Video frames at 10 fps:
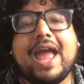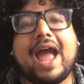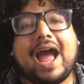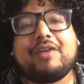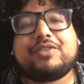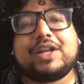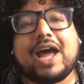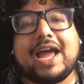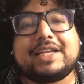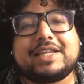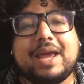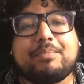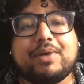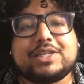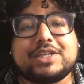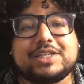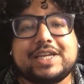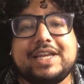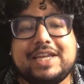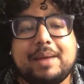have denied their presence
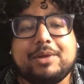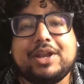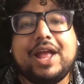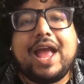in Yemen,